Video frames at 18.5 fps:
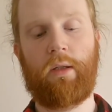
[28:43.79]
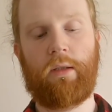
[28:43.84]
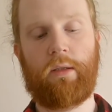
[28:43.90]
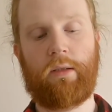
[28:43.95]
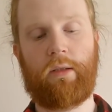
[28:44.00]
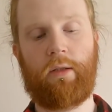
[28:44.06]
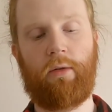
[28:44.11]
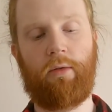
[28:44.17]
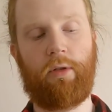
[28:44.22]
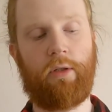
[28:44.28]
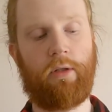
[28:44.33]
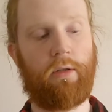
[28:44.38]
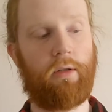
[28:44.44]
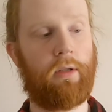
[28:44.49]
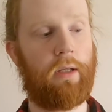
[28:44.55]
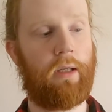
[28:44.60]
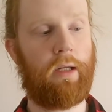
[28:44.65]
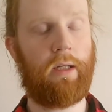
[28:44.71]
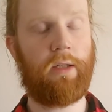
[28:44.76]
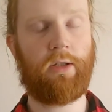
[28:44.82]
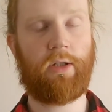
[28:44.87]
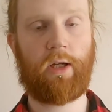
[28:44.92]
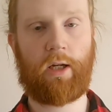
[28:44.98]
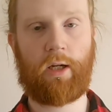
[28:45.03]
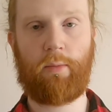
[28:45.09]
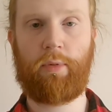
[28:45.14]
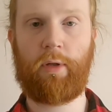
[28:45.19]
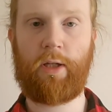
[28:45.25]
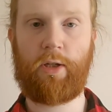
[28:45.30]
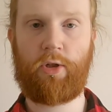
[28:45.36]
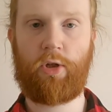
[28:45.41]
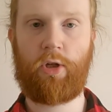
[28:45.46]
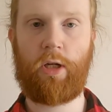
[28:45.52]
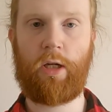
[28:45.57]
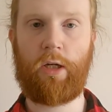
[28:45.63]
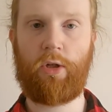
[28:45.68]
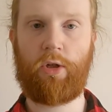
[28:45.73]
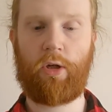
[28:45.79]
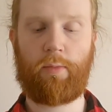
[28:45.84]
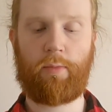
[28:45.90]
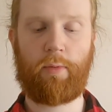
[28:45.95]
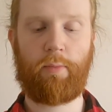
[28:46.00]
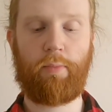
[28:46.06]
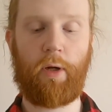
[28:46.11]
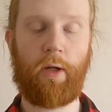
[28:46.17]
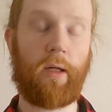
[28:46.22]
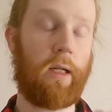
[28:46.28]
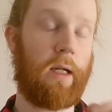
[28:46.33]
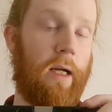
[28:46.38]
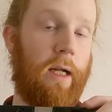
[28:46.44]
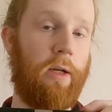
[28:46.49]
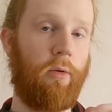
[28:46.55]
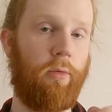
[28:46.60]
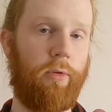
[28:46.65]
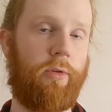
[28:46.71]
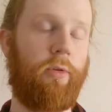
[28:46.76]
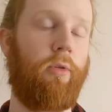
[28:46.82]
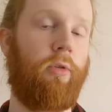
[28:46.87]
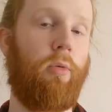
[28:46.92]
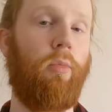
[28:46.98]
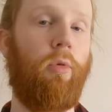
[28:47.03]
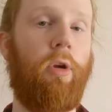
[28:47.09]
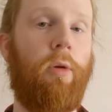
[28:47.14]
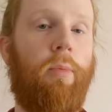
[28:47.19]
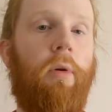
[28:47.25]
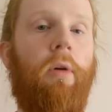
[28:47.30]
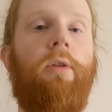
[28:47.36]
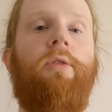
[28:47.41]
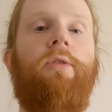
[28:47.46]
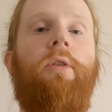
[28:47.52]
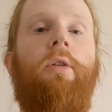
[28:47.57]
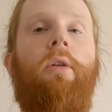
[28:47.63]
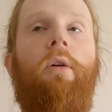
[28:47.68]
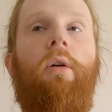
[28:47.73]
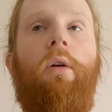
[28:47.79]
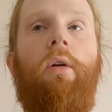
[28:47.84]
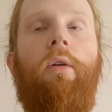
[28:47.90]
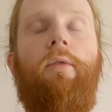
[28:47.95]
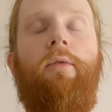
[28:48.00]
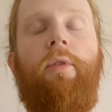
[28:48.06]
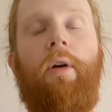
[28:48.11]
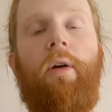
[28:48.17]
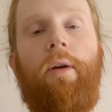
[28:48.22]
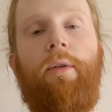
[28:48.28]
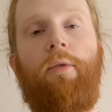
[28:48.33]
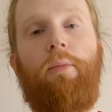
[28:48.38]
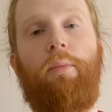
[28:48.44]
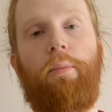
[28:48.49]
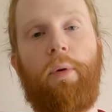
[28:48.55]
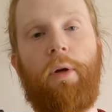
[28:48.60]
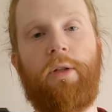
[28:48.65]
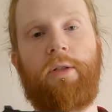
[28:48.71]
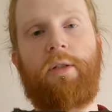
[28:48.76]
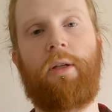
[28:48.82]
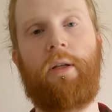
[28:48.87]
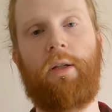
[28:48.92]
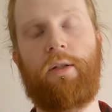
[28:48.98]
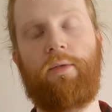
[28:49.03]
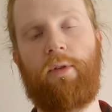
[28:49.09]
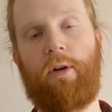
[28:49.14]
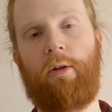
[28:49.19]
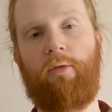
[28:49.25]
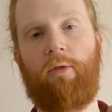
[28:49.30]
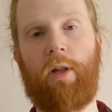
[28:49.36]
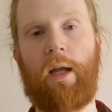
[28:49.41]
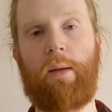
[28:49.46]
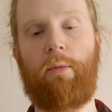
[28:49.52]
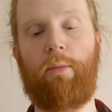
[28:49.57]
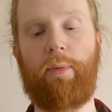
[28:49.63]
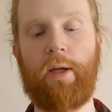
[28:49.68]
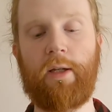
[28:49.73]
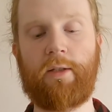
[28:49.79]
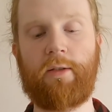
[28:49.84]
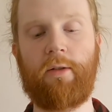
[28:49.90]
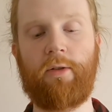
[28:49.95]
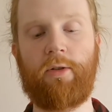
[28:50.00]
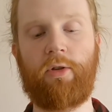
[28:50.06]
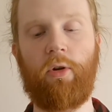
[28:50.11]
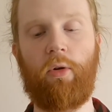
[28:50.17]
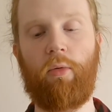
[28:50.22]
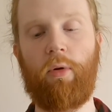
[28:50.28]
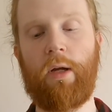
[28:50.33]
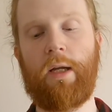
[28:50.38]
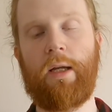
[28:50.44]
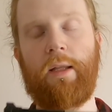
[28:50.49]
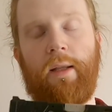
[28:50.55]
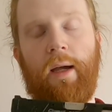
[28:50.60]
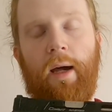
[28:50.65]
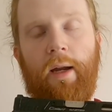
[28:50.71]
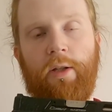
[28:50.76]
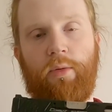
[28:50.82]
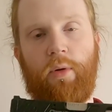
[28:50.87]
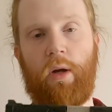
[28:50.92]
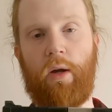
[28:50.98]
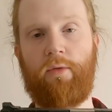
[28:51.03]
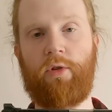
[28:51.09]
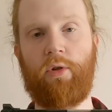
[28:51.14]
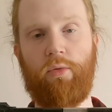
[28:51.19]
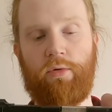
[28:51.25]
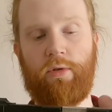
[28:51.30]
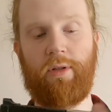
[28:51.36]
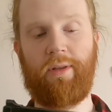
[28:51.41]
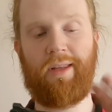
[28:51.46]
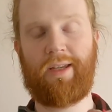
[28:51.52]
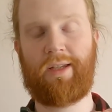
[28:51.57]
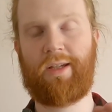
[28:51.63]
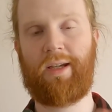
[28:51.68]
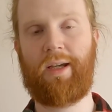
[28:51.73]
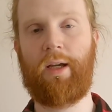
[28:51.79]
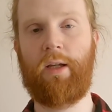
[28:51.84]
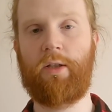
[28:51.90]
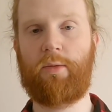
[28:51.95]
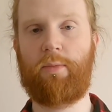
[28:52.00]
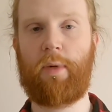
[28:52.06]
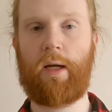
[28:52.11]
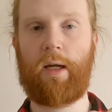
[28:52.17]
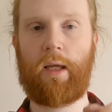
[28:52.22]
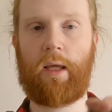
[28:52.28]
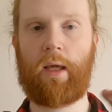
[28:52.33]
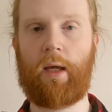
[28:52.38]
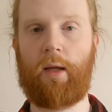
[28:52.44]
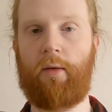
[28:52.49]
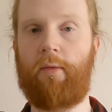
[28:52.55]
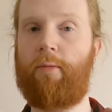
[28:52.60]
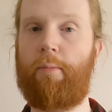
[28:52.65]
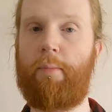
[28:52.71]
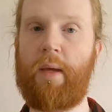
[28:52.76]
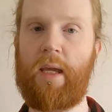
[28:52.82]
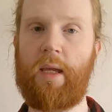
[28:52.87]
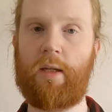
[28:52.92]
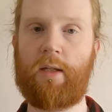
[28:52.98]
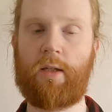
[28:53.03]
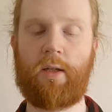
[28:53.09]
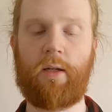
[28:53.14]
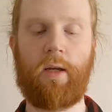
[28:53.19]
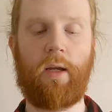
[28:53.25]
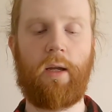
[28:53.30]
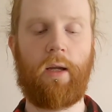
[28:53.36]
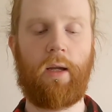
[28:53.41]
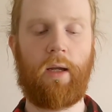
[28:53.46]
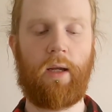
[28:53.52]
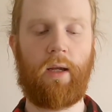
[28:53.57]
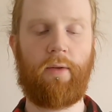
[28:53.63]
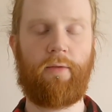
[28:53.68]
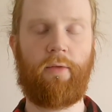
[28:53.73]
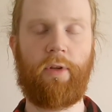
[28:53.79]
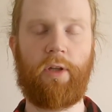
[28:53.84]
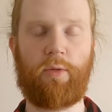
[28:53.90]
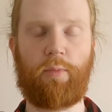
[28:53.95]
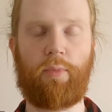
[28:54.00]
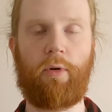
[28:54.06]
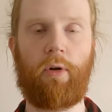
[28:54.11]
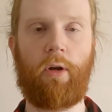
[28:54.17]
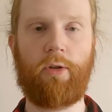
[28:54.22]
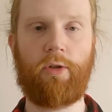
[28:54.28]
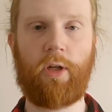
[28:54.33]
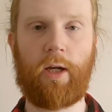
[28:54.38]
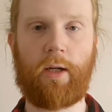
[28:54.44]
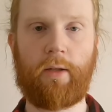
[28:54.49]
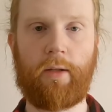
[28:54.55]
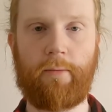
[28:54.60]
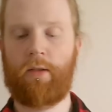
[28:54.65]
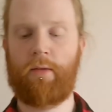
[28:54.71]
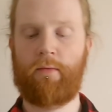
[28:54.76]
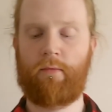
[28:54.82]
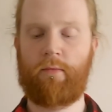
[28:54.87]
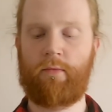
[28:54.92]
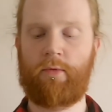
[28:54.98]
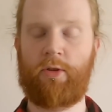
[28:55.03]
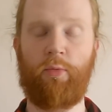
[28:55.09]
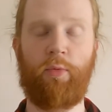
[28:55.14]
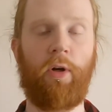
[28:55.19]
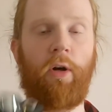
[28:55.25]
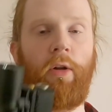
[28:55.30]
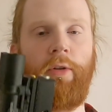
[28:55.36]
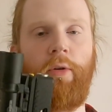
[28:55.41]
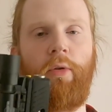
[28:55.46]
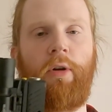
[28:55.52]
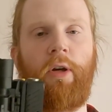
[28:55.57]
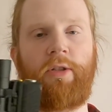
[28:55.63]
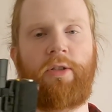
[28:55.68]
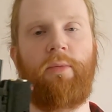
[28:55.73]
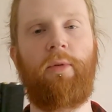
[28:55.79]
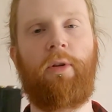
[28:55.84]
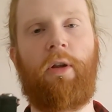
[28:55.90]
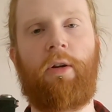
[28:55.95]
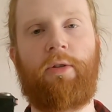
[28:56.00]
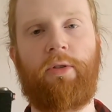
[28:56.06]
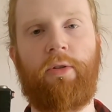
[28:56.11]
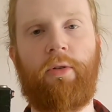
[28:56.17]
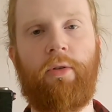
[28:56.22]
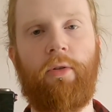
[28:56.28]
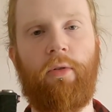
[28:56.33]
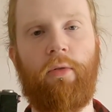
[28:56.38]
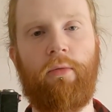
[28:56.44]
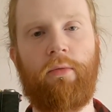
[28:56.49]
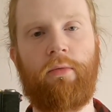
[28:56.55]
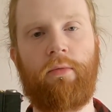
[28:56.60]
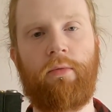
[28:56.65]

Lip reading: So it is a complete change up, but I know that Tokyo Marui parts are very robust and it's a very reliable pistol, so that is why I've chosen this as my kind of base for this project. So we all know custom Glocks are cool,